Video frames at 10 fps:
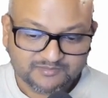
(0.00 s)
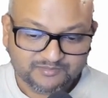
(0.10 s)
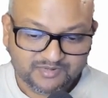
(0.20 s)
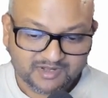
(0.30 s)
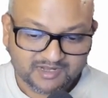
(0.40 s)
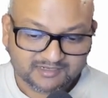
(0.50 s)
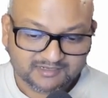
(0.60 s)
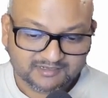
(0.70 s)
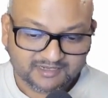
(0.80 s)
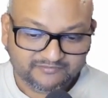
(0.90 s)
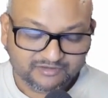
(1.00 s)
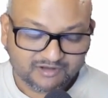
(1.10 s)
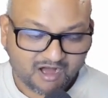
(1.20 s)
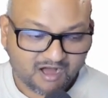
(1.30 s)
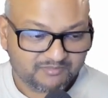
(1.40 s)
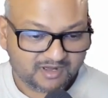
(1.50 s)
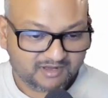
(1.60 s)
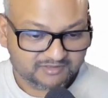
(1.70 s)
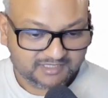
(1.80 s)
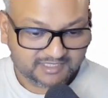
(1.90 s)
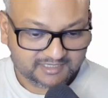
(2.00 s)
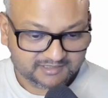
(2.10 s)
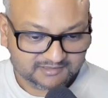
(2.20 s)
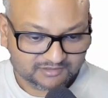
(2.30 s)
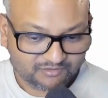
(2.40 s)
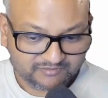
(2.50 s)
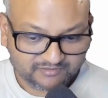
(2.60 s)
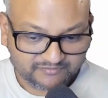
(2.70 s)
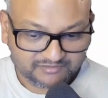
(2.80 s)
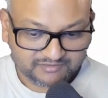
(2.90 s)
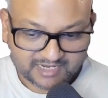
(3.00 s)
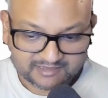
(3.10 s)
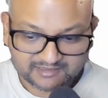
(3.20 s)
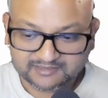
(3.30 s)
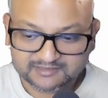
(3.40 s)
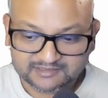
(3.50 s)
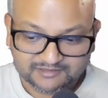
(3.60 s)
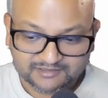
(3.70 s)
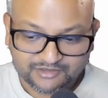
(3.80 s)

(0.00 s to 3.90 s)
but if you compound these over a few decades,